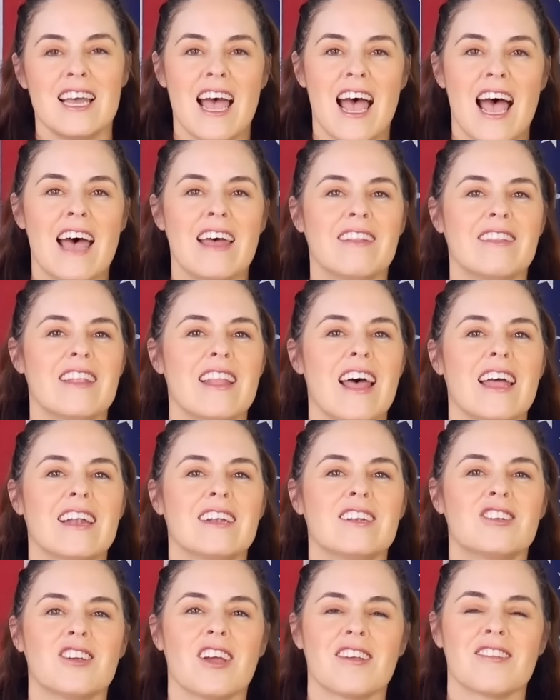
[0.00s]
And
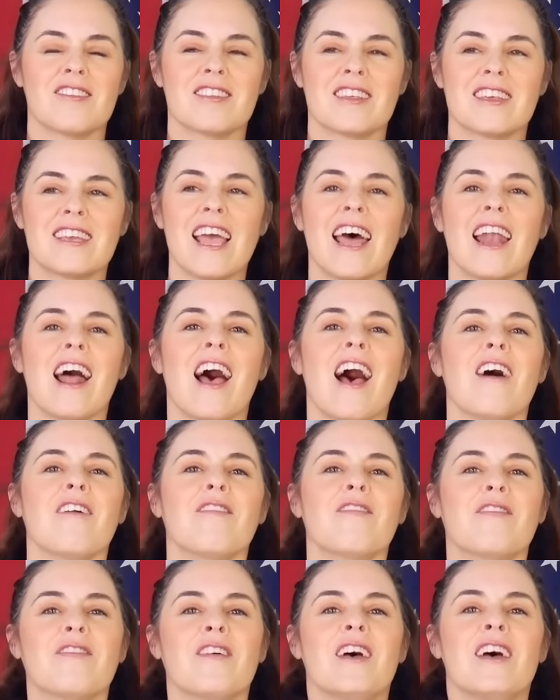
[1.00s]
then just get
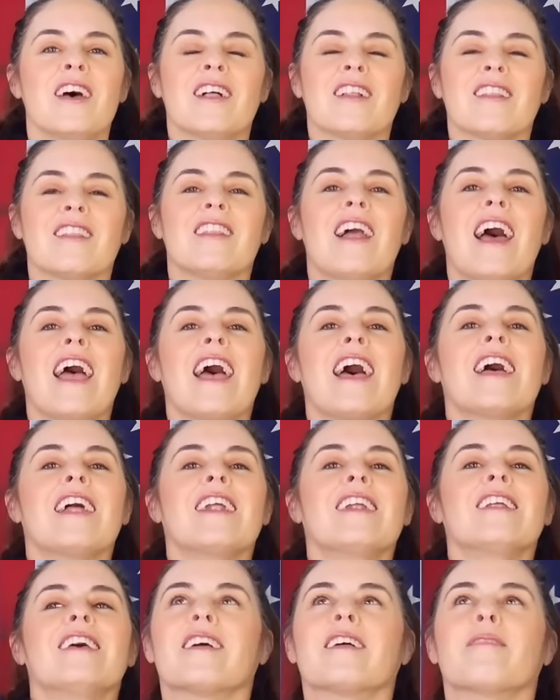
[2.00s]
off,
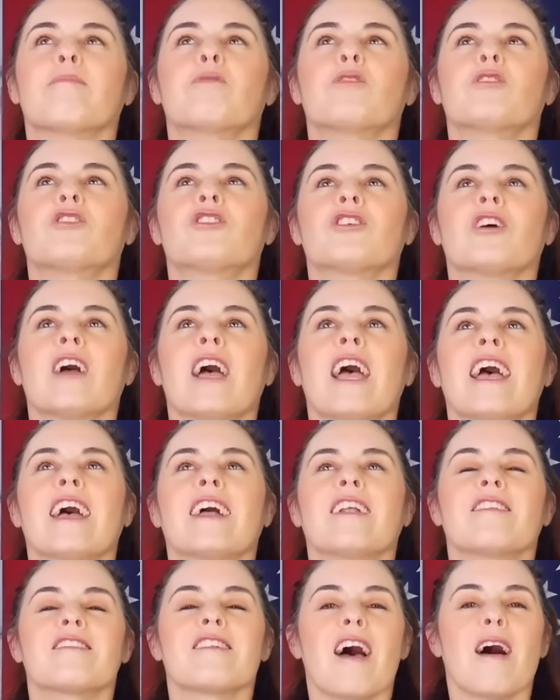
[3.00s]
land, put your
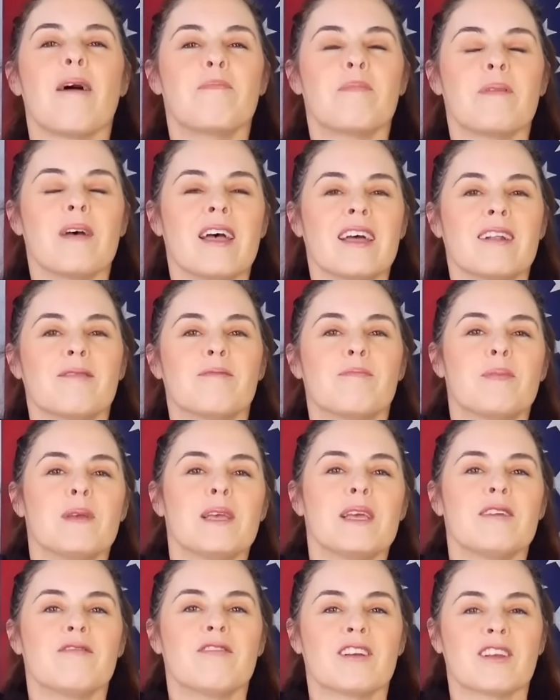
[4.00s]
hands up, and
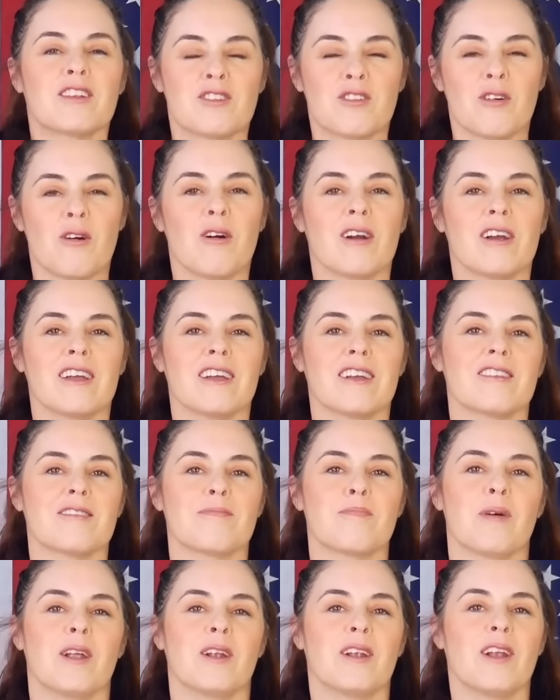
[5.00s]
be victorious.
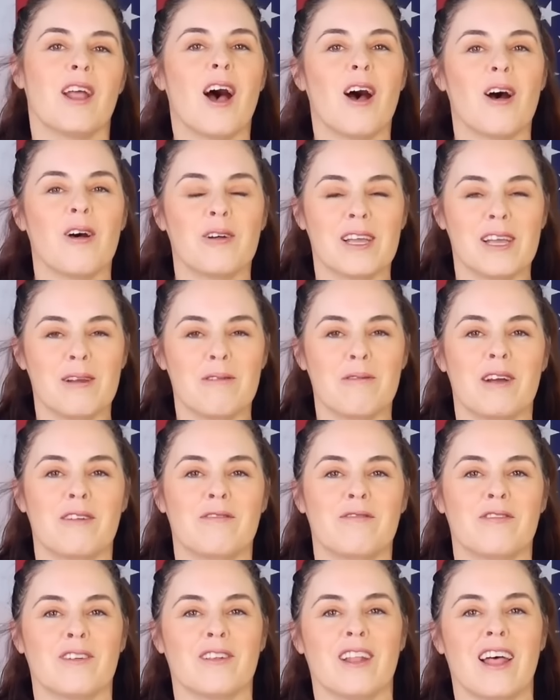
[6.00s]
But no, he
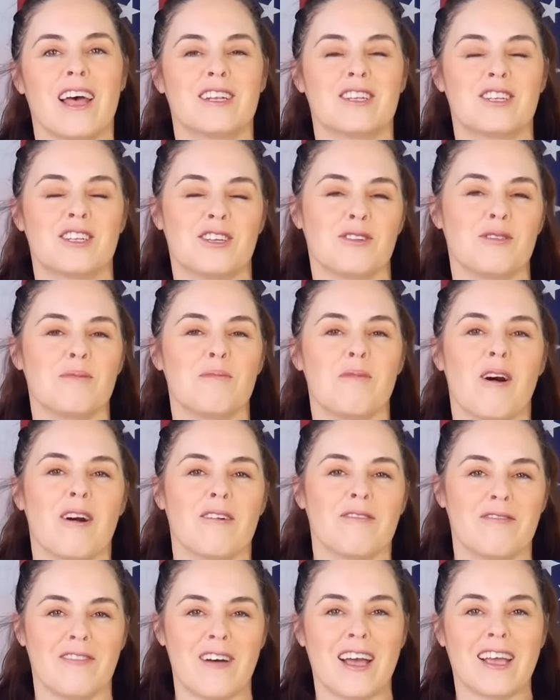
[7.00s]
went for like two
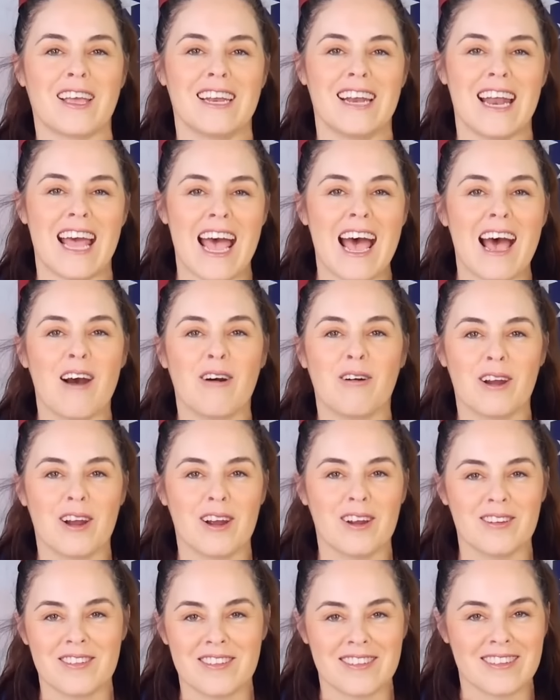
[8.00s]
more
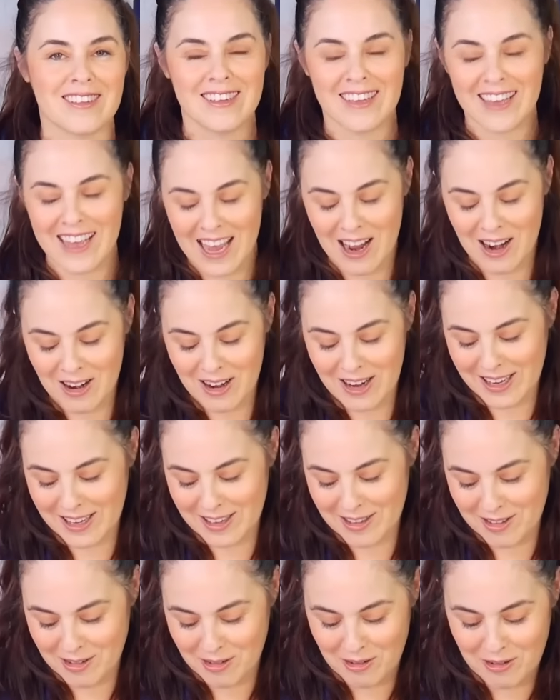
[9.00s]
hours airing
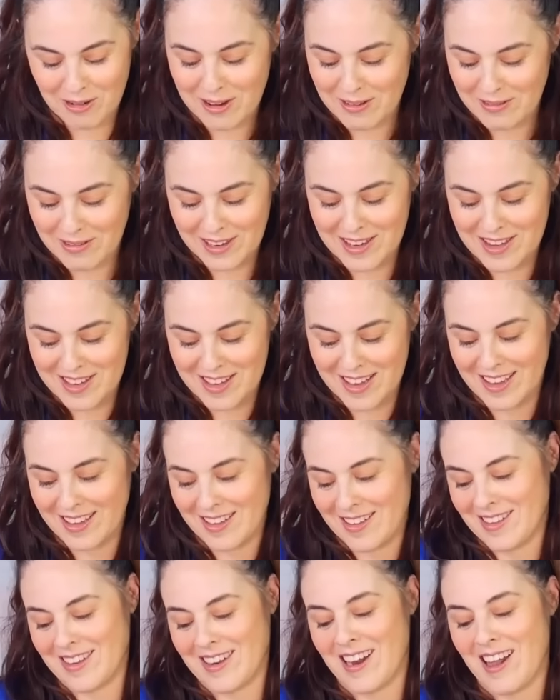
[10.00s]
his
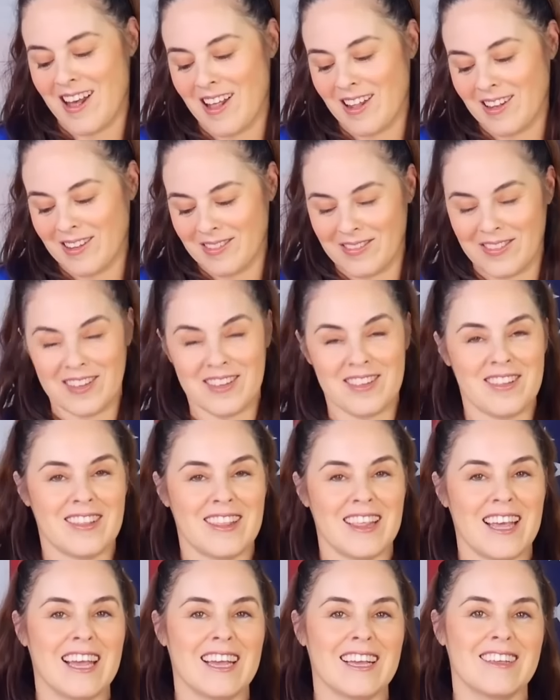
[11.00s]
grievances and all of his
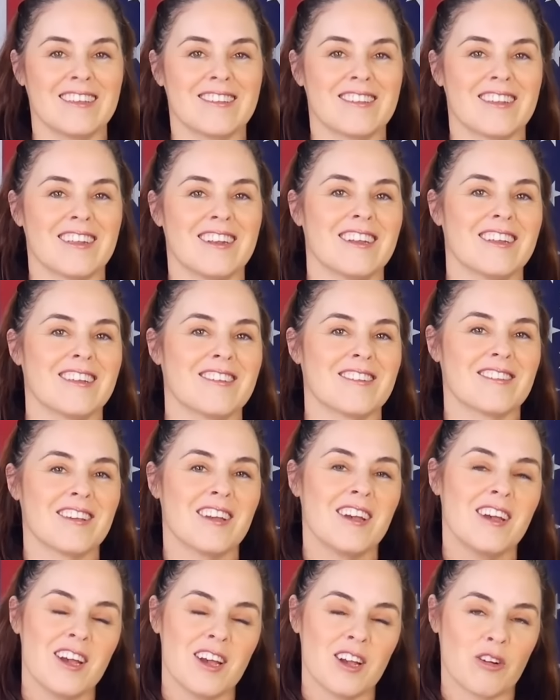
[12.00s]
things and his
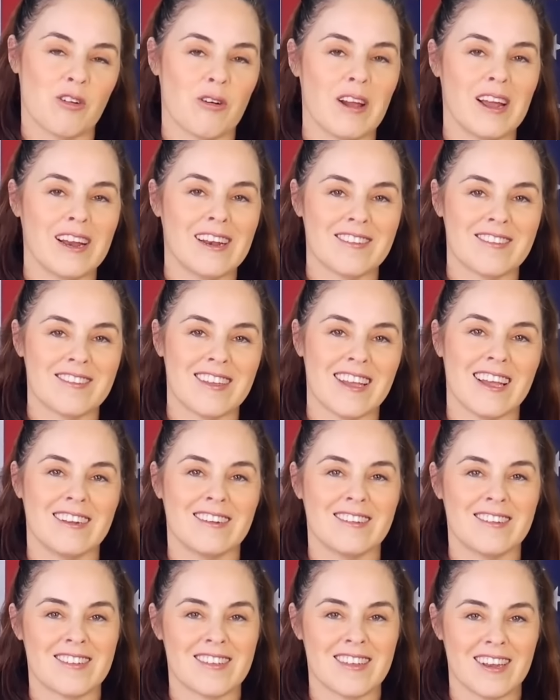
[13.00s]
greatest
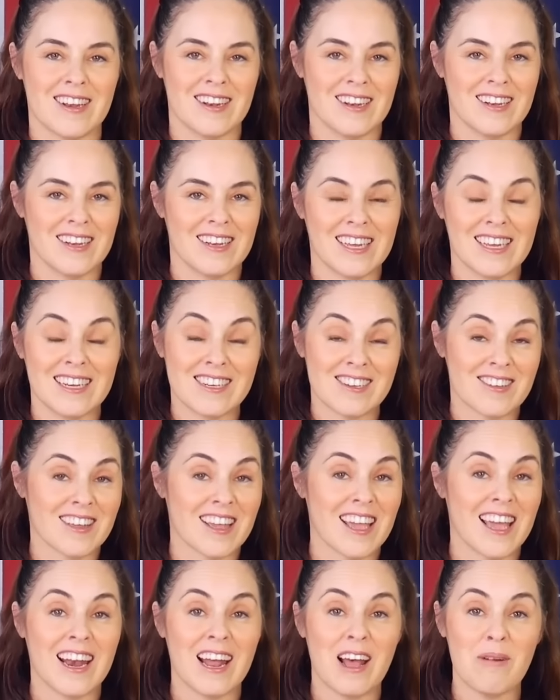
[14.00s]
hits, and he just
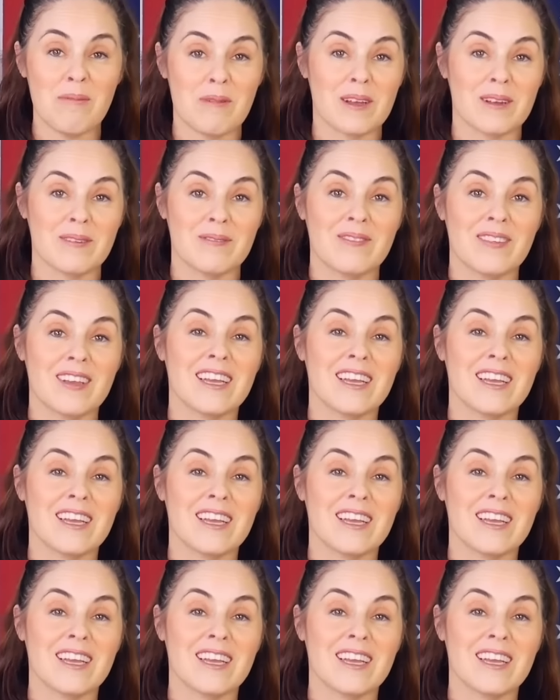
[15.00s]
can't help it.